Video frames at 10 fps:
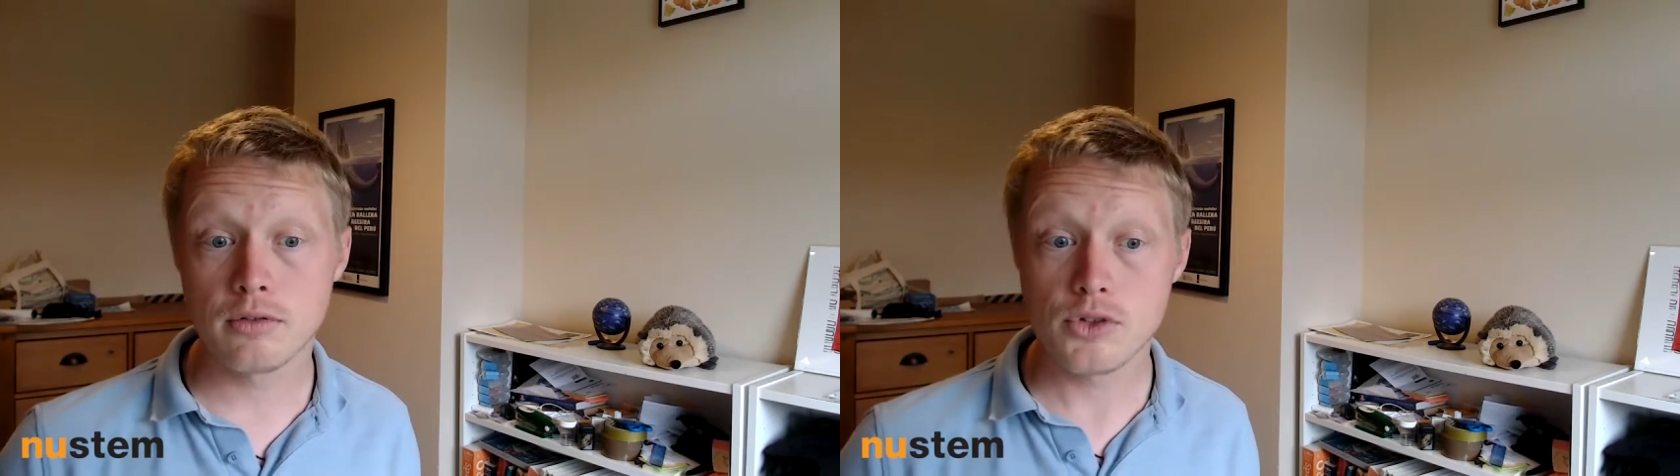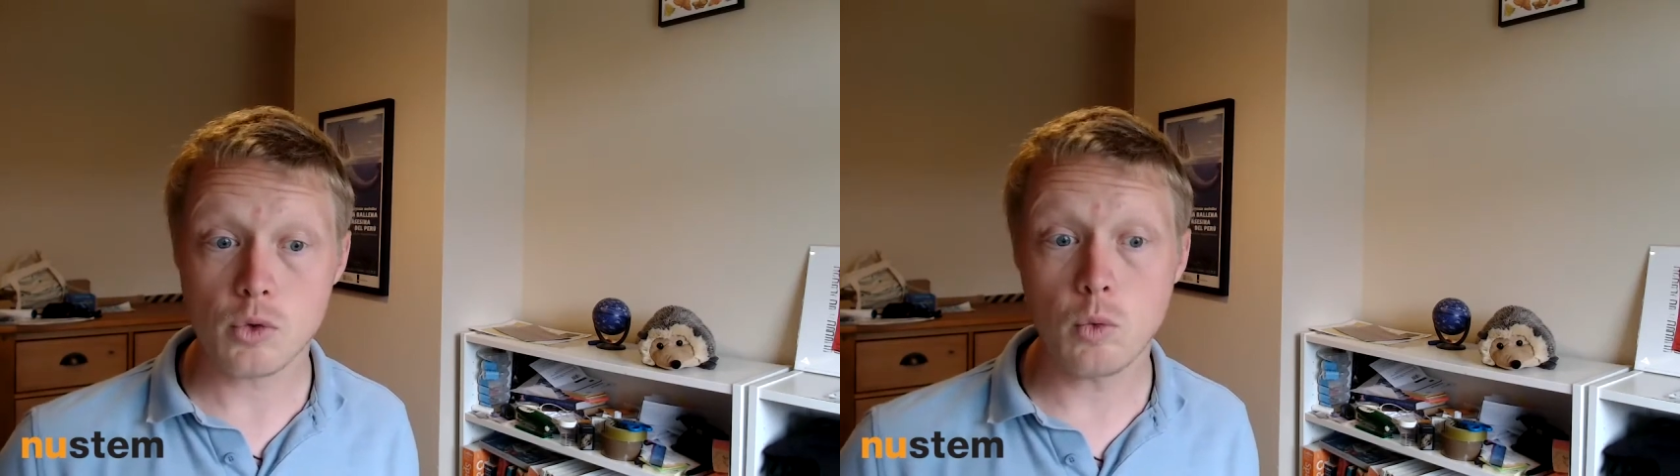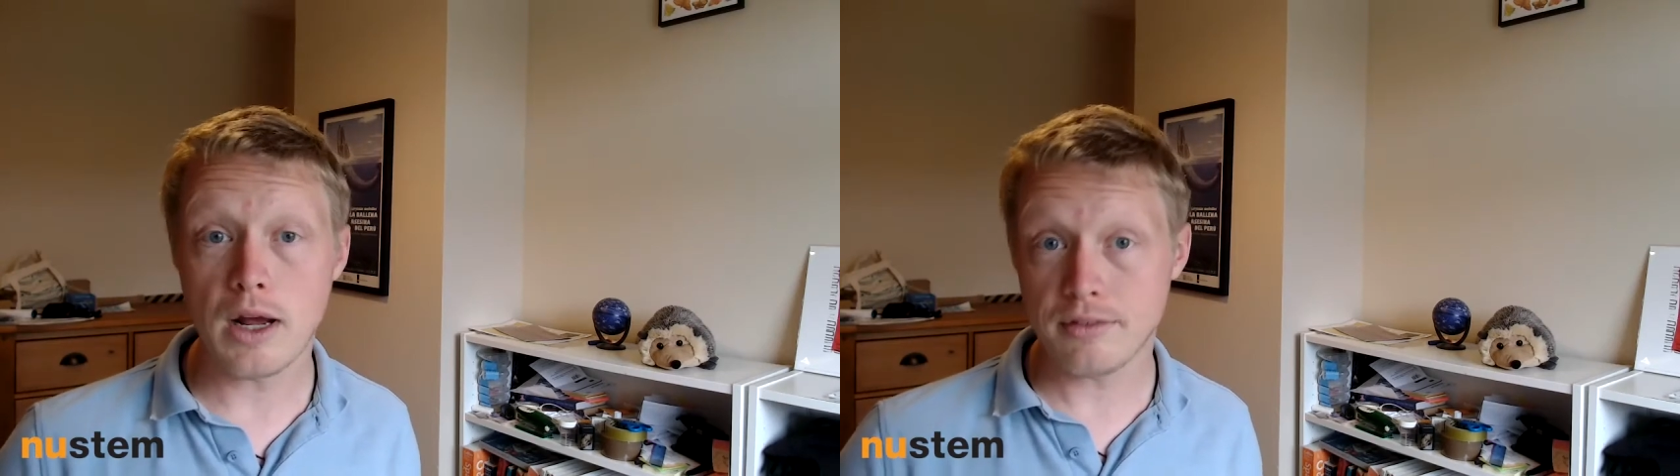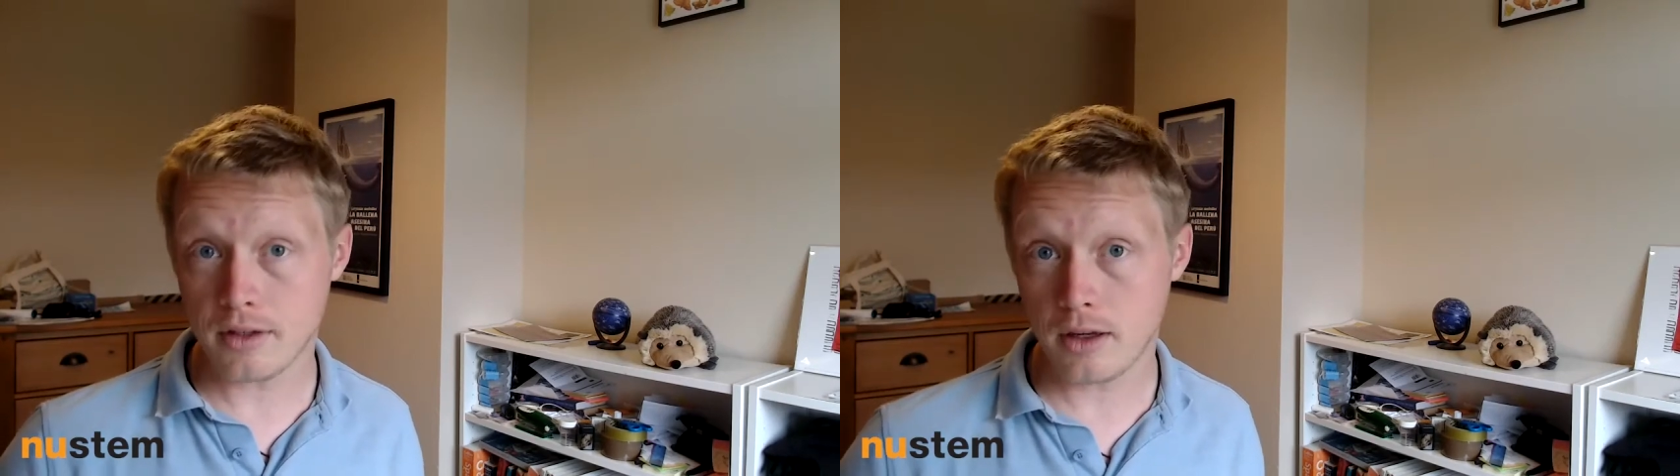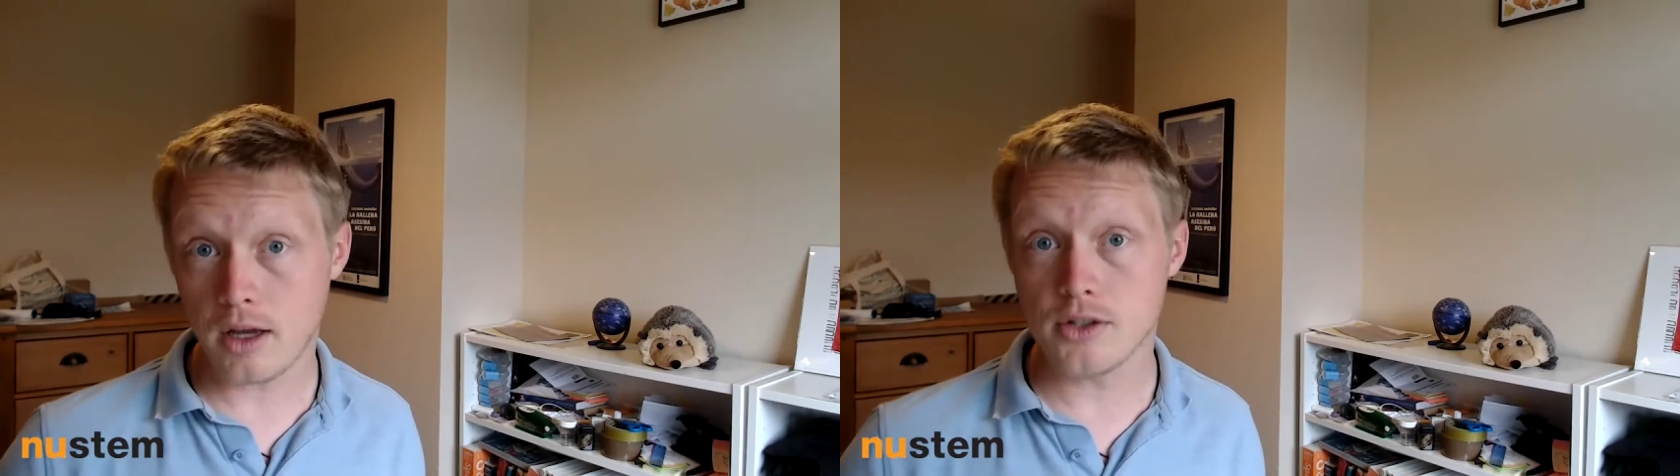to
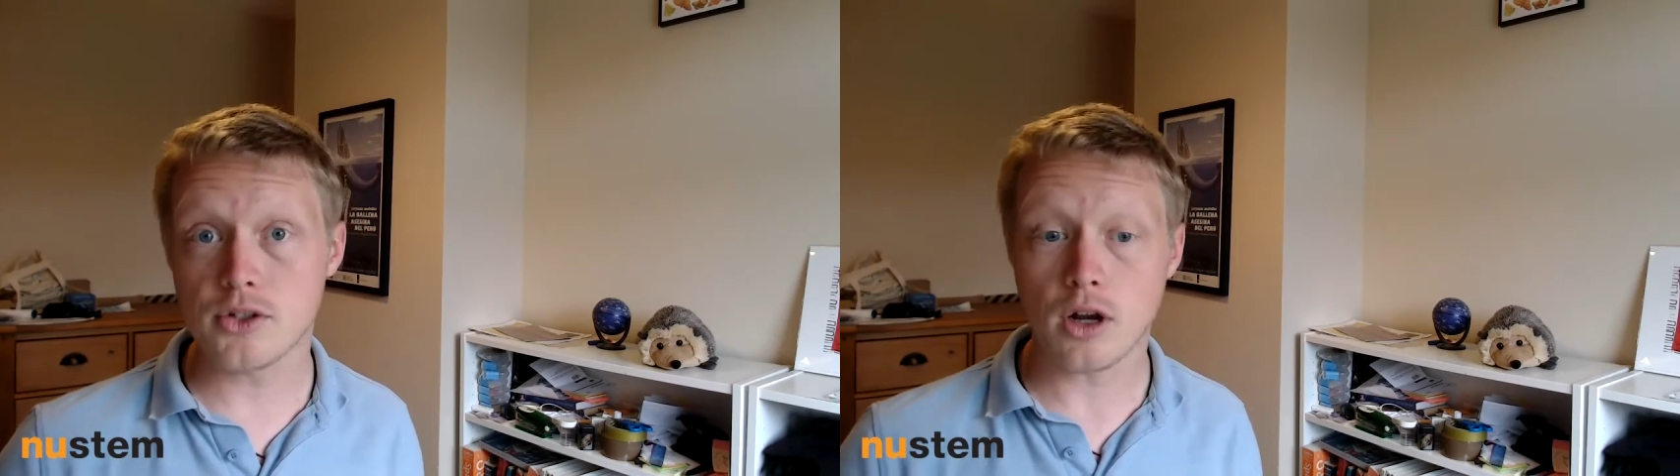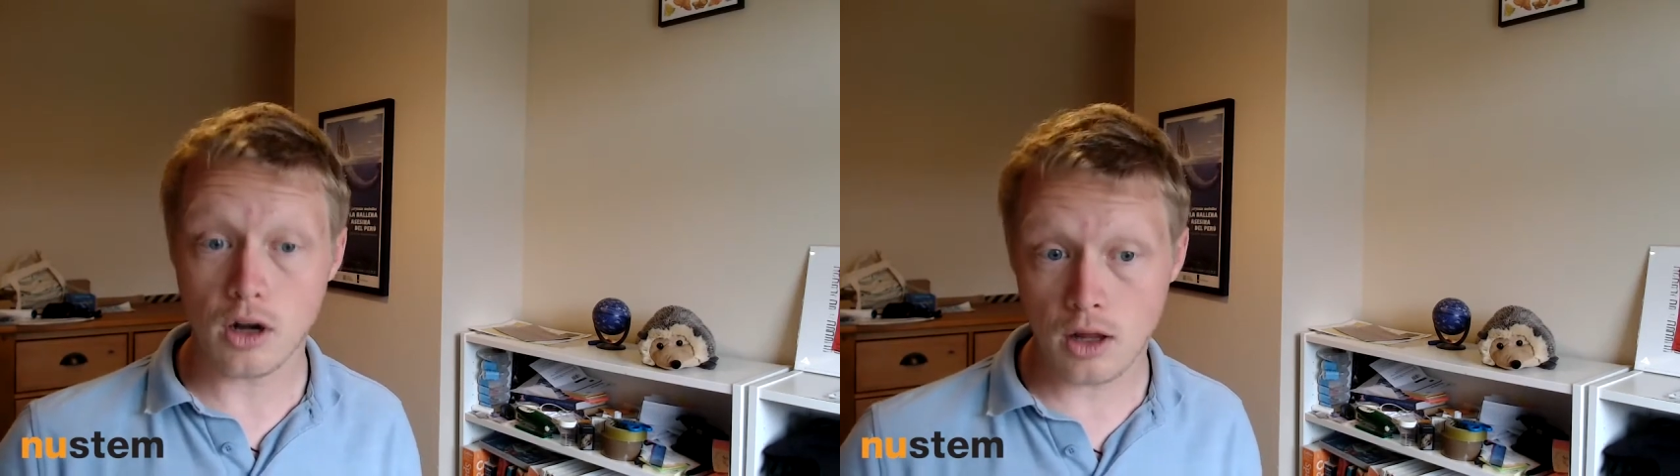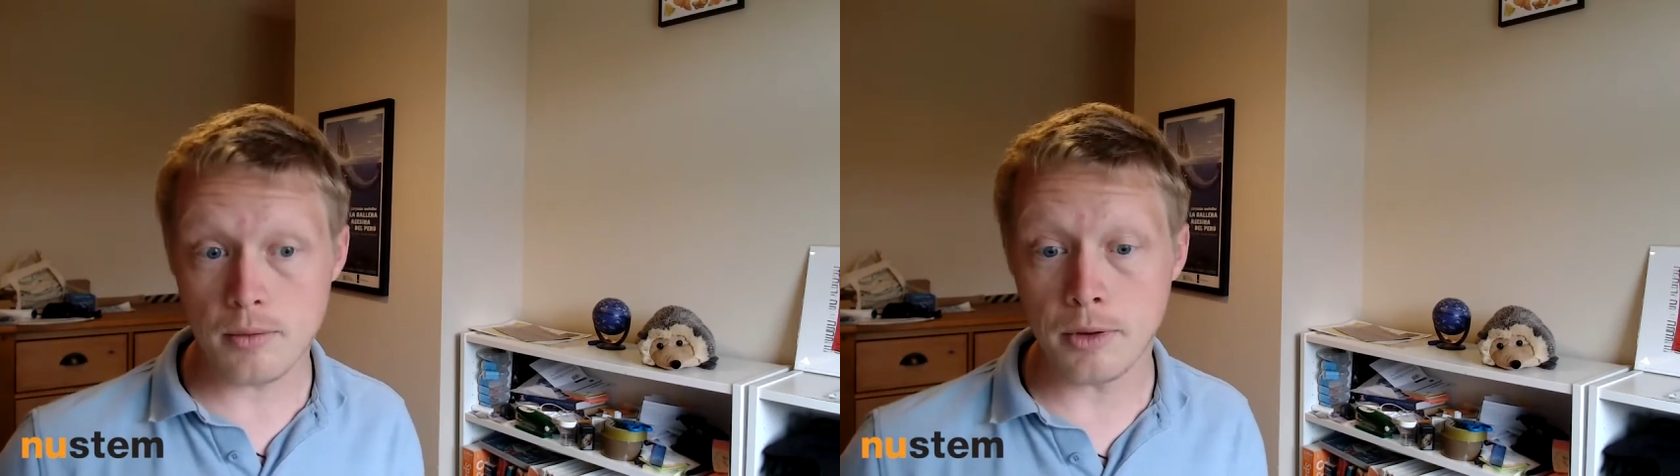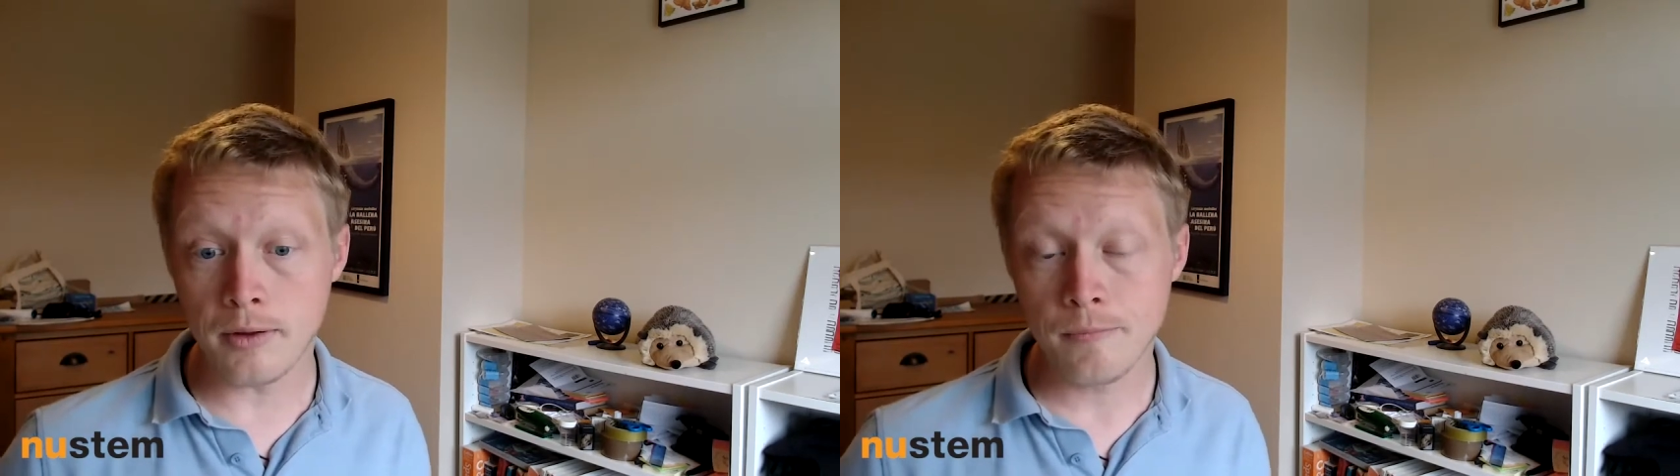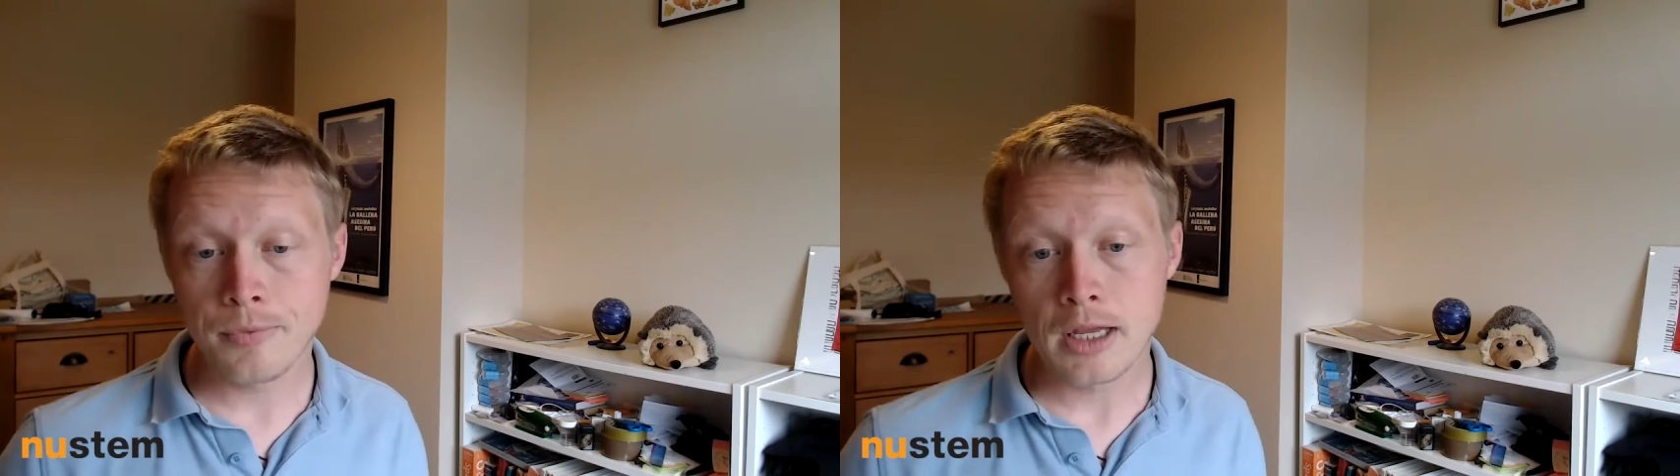weather and to climate,